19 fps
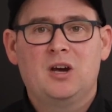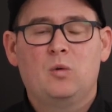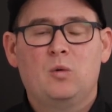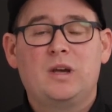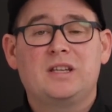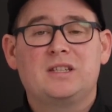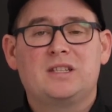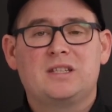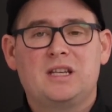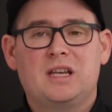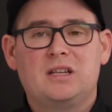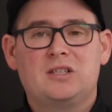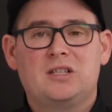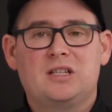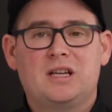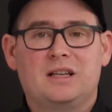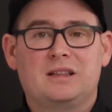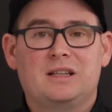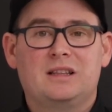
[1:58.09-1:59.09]
we can
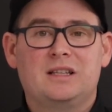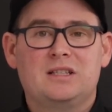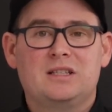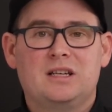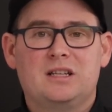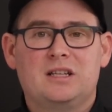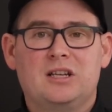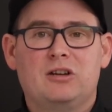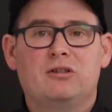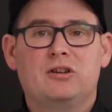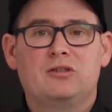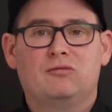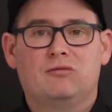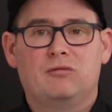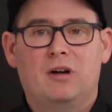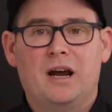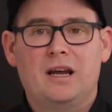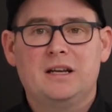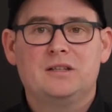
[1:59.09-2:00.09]
sense check that this idea is
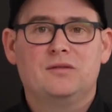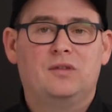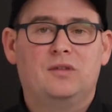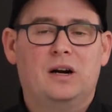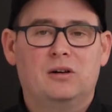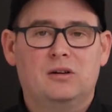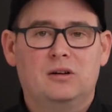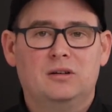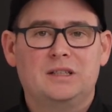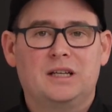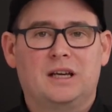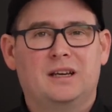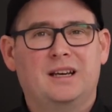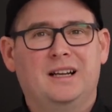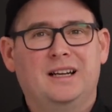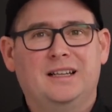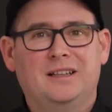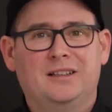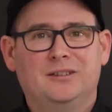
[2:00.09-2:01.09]
right for our content
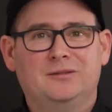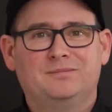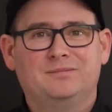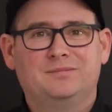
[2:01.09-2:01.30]
calendar.